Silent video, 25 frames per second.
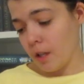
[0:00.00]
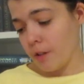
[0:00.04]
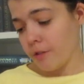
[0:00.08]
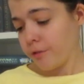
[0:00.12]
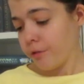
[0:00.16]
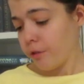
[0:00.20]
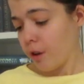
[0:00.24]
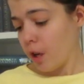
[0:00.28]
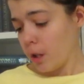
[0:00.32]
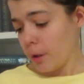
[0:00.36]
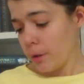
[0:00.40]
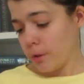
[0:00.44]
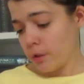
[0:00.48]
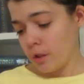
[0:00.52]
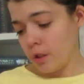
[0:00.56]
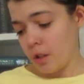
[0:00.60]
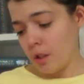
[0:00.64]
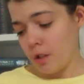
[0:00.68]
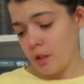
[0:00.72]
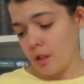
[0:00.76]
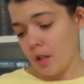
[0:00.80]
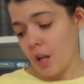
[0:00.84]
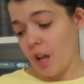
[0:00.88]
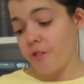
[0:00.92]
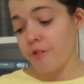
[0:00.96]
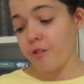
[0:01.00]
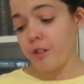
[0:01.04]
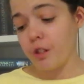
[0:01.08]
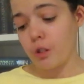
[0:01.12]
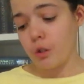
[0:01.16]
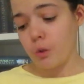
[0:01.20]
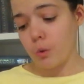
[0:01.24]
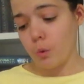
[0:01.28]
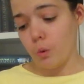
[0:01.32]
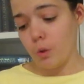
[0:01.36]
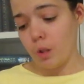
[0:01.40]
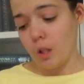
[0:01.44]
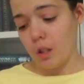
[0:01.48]
It follows her into every
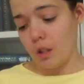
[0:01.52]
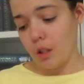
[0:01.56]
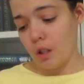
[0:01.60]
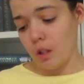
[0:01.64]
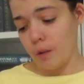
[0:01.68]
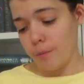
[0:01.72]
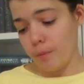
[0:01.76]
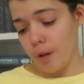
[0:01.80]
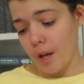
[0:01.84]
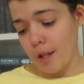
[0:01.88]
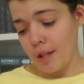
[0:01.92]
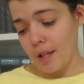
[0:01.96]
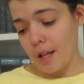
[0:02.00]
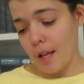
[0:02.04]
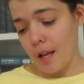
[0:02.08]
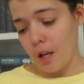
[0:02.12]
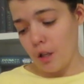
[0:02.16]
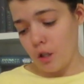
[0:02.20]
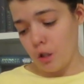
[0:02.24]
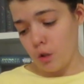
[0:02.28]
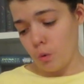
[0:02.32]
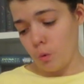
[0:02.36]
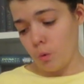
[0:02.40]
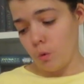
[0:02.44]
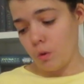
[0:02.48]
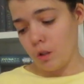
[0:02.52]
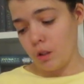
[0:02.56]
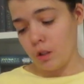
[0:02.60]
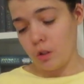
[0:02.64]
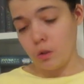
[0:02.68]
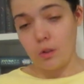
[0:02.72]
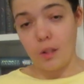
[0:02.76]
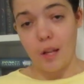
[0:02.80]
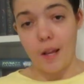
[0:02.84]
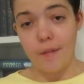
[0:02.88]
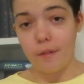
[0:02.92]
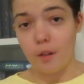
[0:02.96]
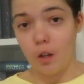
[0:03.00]
soul, and her mother has told her
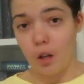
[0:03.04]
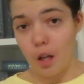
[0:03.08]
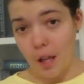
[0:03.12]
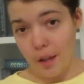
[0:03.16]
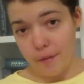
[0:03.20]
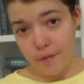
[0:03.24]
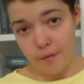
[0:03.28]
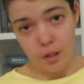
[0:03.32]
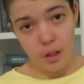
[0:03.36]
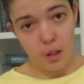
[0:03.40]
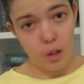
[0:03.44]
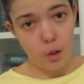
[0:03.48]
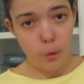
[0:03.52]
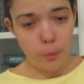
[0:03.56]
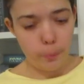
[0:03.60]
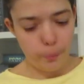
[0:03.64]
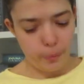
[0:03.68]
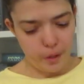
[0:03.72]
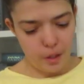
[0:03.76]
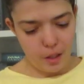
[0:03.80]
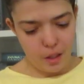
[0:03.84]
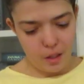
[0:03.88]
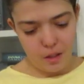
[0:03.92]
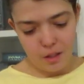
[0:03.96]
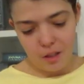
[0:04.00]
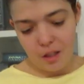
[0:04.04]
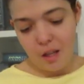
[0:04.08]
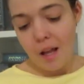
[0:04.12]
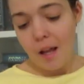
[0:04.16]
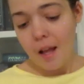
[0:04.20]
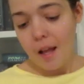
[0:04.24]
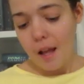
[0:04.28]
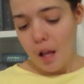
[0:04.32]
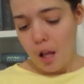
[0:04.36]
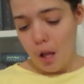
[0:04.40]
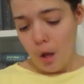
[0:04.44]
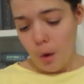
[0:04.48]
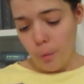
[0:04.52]
to never ever open it.
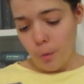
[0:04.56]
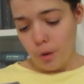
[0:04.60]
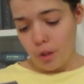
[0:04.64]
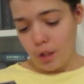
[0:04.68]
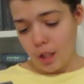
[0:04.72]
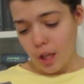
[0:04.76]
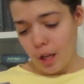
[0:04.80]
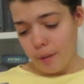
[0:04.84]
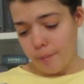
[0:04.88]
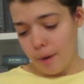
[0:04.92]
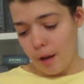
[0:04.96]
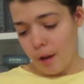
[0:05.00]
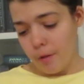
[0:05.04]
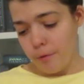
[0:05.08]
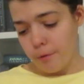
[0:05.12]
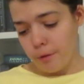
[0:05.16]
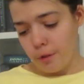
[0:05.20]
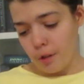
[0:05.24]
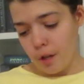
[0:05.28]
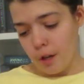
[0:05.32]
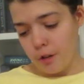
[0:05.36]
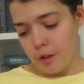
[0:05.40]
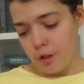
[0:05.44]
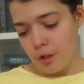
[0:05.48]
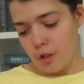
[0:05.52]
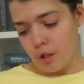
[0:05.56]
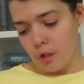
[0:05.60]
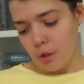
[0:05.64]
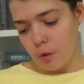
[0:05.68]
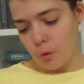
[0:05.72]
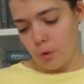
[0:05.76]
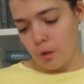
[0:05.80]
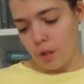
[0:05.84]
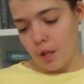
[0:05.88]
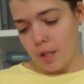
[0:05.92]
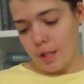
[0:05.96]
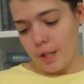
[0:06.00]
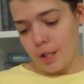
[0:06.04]
When Kamai touches the
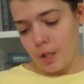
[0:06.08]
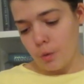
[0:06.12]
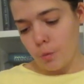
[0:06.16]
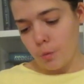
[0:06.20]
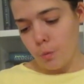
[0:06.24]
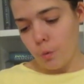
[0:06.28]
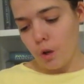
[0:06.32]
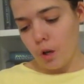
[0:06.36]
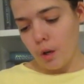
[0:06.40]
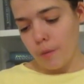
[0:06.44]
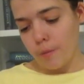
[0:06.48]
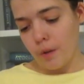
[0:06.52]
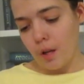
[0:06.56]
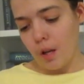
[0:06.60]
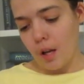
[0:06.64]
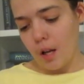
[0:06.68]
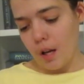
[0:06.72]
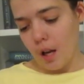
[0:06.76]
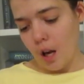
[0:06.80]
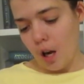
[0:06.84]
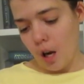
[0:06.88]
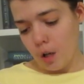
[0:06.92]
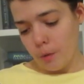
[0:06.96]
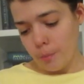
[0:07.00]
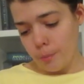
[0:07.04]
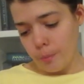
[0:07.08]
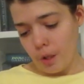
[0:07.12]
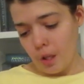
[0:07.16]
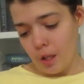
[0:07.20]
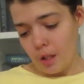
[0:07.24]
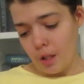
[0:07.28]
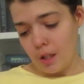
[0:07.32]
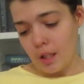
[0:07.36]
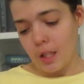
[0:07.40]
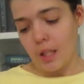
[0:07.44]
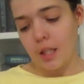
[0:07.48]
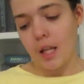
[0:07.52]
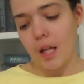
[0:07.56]
door, it is warm and heart
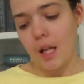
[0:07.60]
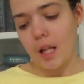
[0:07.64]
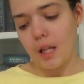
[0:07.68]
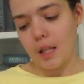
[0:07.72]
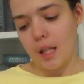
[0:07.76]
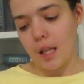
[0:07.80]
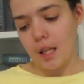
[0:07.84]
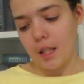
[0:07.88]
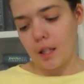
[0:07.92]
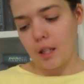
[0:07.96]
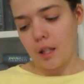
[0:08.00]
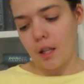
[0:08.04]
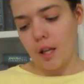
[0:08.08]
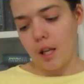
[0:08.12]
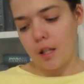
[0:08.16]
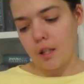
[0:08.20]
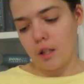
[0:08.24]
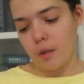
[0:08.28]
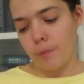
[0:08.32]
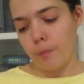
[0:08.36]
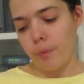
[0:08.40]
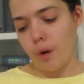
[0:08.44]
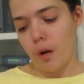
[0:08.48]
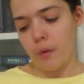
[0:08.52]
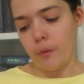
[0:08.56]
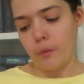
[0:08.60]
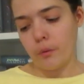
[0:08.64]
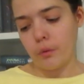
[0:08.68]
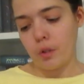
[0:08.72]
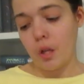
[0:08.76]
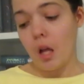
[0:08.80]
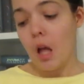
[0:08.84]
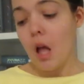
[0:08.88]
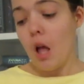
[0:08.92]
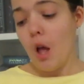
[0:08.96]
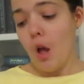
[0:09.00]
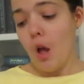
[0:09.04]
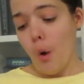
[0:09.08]
beating and like it has a pulse.
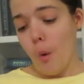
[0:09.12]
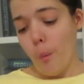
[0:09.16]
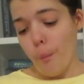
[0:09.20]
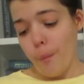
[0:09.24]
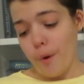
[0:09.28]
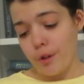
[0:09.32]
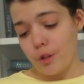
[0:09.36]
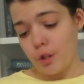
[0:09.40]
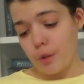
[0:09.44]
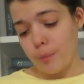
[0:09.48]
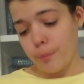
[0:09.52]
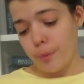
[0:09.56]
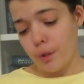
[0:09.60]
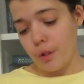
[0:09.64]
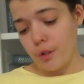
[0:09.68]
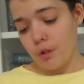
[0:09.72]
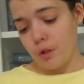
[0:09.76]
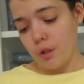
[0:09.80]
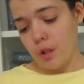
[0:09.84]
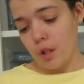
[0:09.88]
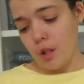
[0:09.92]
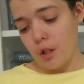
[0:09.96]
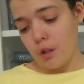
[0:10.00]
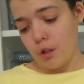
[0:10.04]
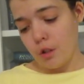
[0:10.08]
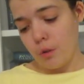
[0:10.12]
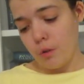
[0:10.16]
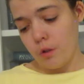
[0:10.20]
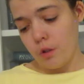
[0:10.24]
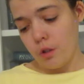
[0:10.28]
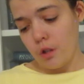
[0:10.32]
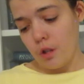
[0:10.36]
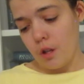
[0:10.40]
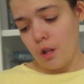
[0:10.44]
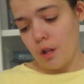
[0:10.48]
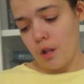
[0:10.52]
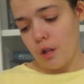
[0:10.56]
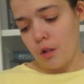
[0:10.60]
When she puts her ear to it,
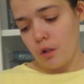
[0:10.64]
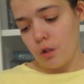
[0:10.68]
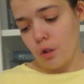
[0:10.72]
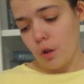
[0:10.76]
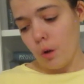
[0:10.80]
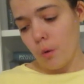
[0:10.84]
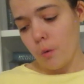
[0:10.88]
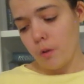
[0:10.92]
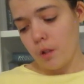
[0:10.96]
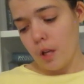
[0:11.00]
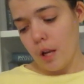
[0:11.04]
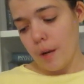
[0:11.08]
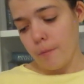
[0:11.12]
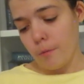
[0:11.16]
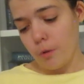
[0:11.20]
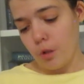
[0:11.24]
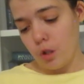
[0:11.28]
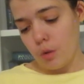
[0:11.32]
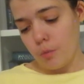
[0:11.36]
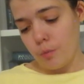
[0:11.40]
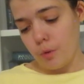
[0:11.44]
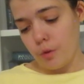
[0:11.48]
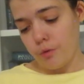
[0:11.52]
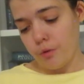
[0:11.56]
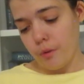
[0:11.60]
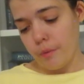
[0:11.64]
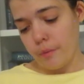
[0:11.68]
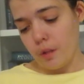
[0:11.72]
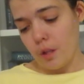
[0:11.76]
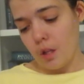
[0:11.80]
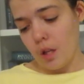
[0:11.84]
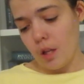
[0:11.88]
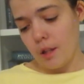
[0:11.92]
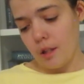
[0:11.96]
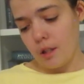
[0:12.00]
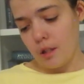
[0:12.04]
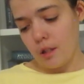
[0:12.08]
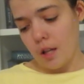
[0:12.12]
she hears her own name whispered from the
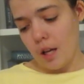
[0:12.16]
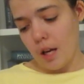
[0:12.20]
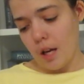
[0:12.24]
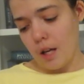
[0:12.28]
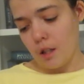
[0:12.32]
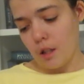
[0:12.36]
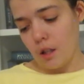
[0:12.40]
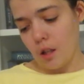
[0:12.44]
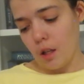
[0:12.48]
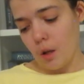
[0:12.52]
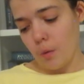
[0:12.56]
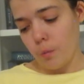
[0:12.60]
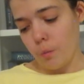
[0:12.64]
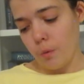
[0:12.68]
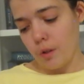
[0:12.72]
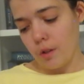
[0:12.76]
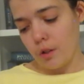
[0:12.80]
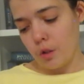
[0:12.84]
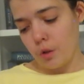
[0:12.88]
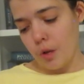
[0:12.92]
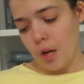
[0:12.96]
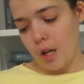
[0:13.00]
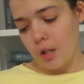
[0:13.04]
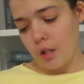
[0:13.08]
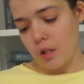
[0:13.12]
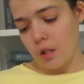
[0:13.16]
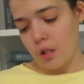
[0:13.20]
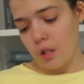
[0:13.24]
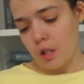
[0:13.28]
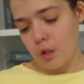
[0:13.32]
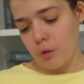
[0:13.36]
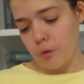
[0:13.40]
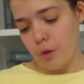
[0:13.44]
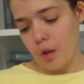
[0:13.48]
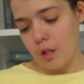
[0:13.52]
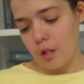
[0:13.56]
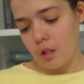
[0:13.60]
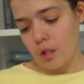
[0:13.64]
other side, and when tragedy
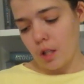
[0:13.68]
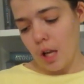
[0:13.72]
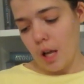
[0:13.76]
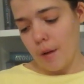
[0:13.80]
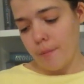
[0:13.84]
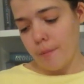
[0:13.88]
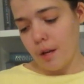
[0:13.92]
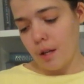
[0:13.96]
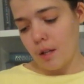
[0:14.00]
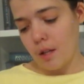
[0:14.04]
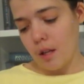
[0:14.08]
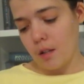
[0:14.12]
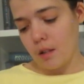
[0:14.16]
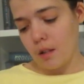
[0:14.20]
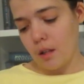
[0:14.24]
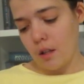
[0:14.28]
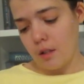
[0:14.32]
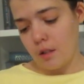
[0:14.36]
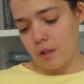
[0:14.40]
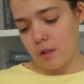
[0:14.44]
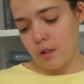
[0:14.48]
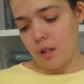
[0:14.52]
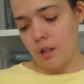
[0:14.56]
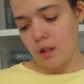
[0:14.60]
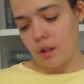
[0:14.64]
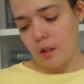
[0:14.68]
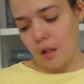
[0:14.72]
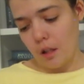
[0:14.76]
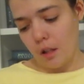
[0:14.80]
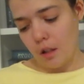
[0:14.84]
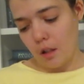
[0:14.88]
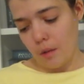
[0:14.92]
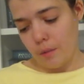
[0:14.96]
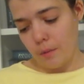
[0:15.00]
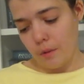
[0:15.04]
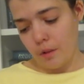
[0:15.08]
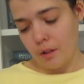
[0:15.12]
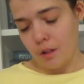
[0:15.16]
strikes, Kamai does the
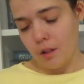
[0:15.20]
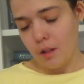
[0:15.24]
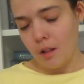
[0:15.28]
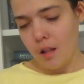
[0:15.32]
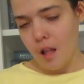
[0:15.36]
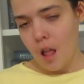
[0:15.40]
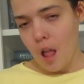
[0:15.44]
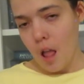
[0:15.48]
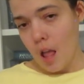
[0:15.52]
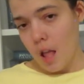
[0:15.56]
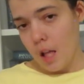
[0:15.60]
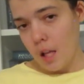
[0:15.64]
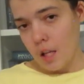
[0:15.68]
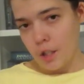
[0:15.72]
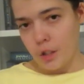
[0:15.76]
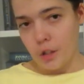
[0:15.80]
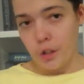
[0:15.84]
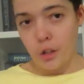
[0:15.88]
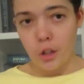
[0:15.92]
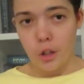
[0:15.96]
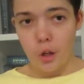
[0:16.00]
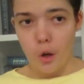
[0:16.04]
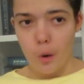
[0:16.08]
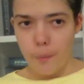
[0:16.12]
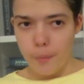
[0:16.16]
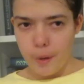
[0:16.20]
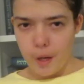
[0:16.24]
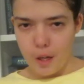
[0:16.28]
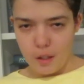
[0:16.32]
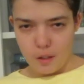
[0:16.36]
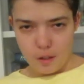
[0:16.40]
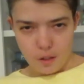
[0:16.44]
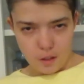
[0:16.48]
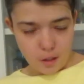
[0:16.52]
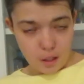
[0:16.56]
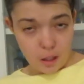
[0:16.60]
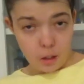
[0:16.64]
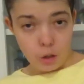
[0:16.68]
unthinkable. She
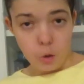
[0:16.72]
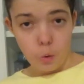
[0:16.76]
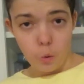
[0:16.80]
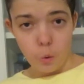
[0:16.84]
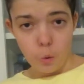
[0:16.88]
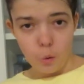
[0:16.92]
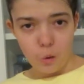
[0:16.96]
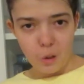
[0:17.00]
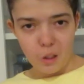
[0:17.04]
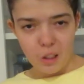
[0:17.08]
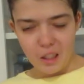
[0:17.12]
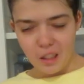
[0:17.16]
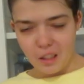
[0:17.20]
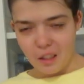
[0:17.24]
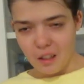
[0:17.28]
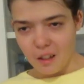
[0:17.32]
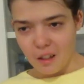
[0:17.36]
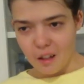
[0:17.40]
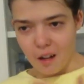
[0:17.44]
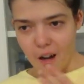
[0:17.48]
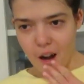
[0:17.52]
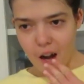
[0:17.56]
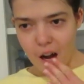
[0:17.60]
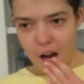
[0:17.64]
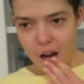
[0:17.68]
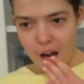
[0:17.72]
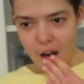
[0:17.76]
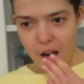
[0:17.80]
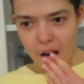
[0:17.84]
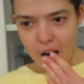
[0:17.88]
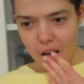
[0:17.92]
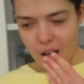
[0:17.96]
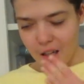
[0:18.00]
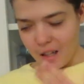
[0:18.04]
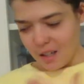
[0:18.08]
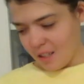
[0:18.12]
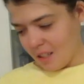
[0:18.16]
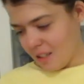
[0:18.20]
opens the door.
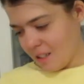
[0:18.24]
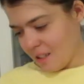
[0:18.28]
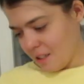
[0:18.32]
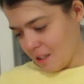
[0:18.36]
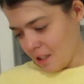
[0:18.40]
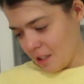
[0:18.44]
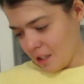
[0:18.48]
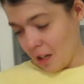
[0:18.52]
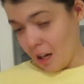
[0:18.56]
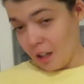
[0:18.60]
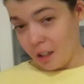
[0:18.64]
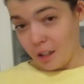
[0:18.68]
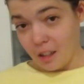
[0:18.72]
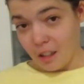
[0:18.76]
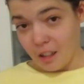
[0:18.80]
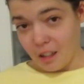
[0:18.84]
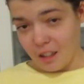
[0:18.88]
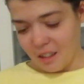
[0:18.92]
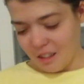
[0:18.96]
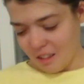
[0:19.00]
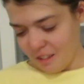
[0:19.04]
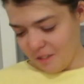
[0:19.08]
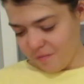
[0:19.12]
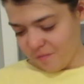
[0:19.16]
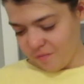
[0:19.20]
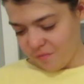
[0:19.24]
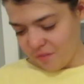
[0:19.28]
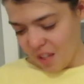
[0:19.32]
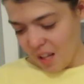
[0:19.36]
Shocking.